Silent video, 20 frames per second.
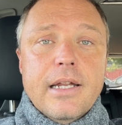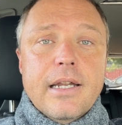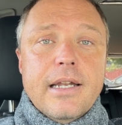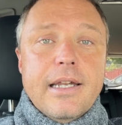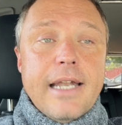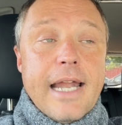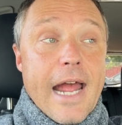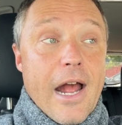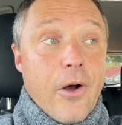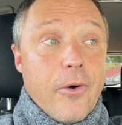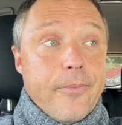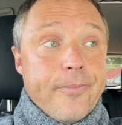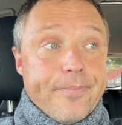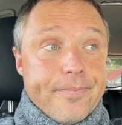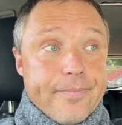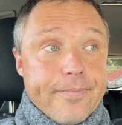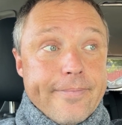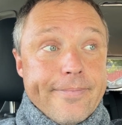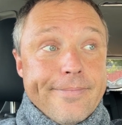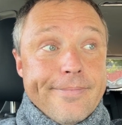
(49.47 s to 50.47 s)
Now,
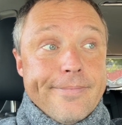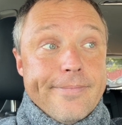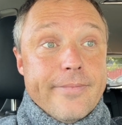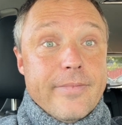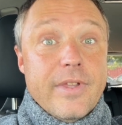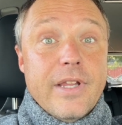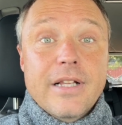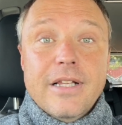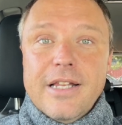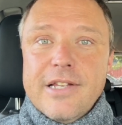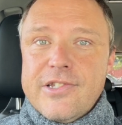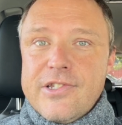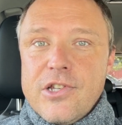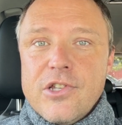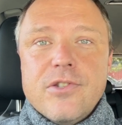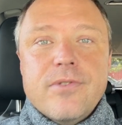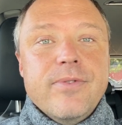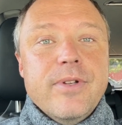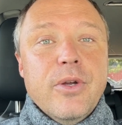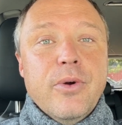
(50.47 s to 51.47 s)
the list
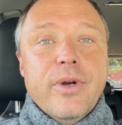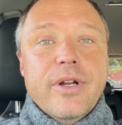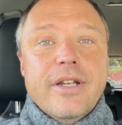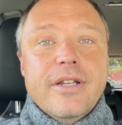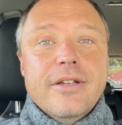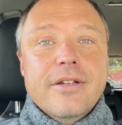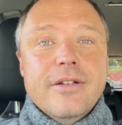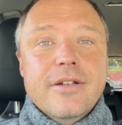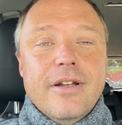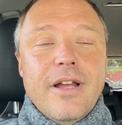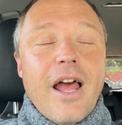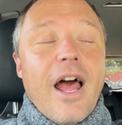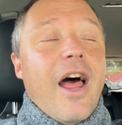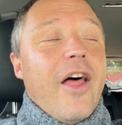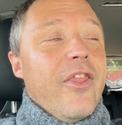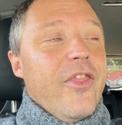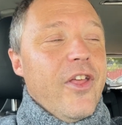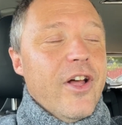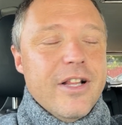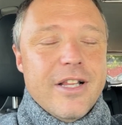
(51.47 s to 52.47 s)
is fluid.
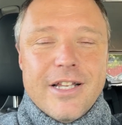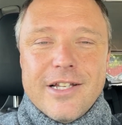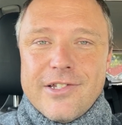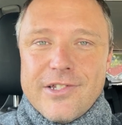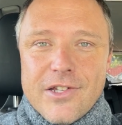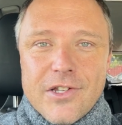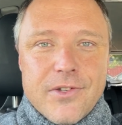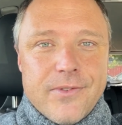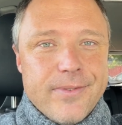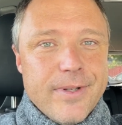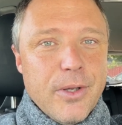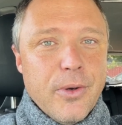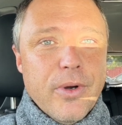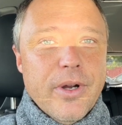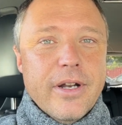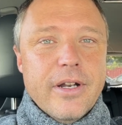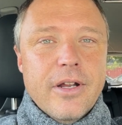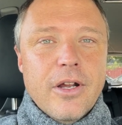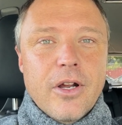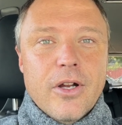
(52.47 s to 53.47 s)
The list is
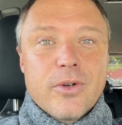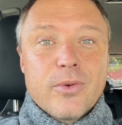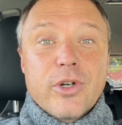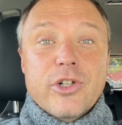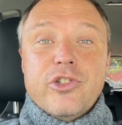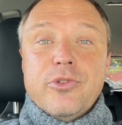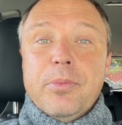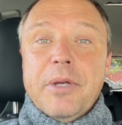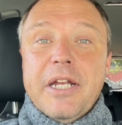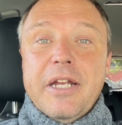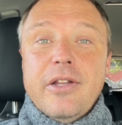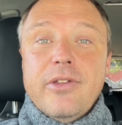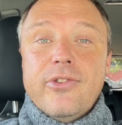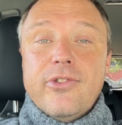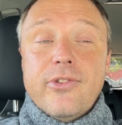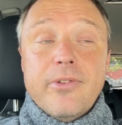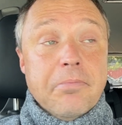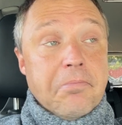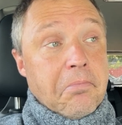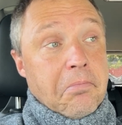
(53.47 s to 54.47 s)
fluid, which
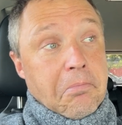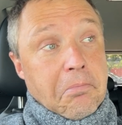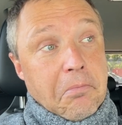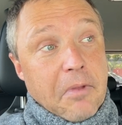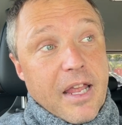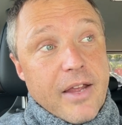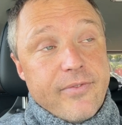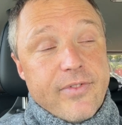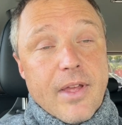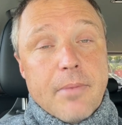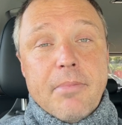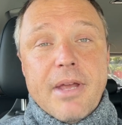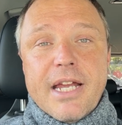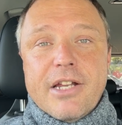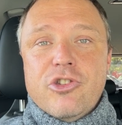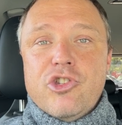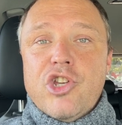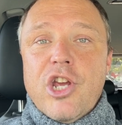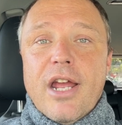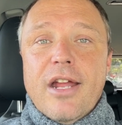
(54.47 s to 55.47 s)
means if they make
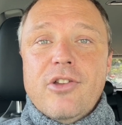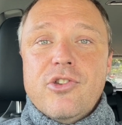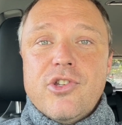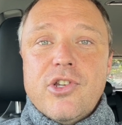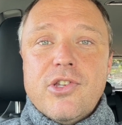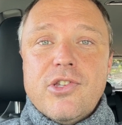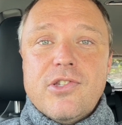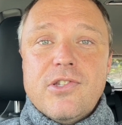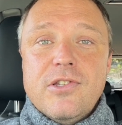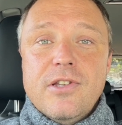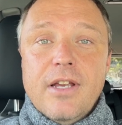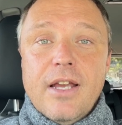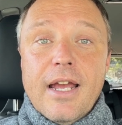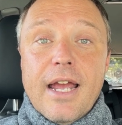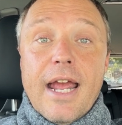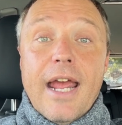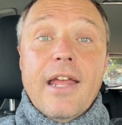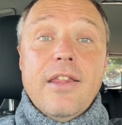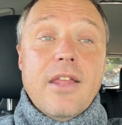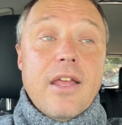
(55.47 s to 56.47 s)
changes
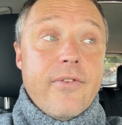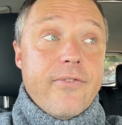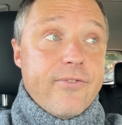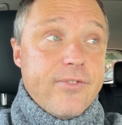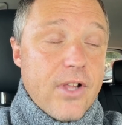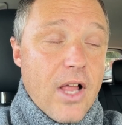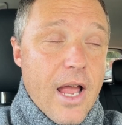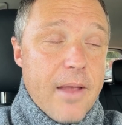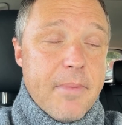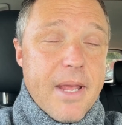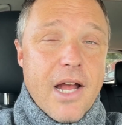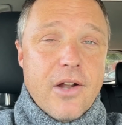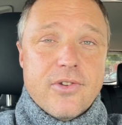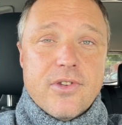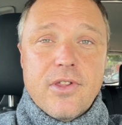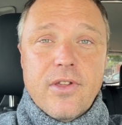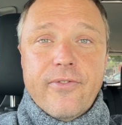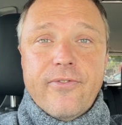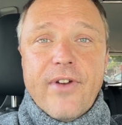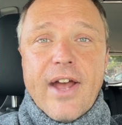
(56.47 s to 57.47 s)
and they fly me out to
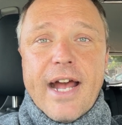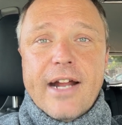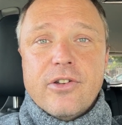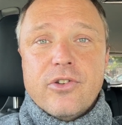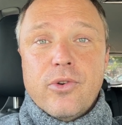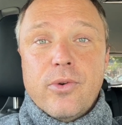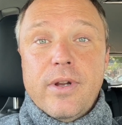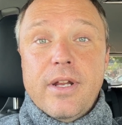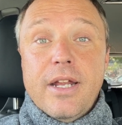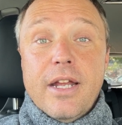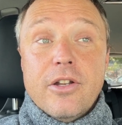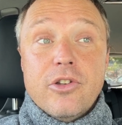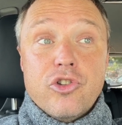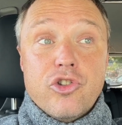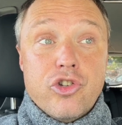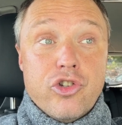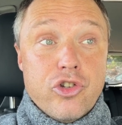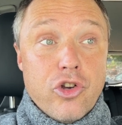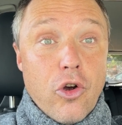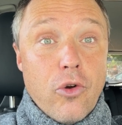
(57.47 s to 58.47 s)
the factory and
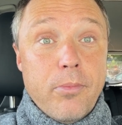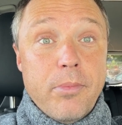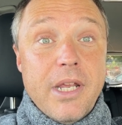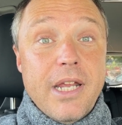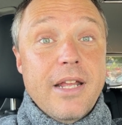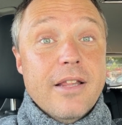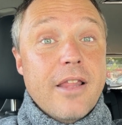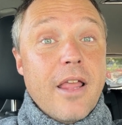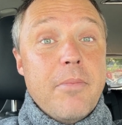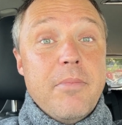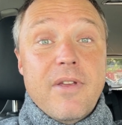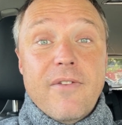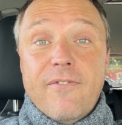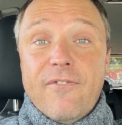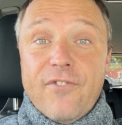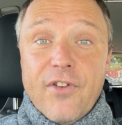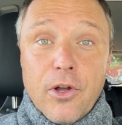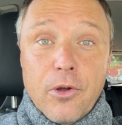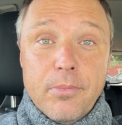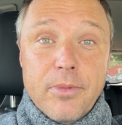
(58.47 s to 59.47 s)
show me and let me
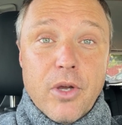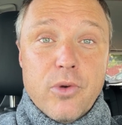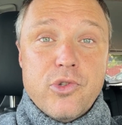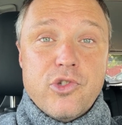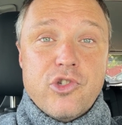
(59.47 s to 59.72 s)
film those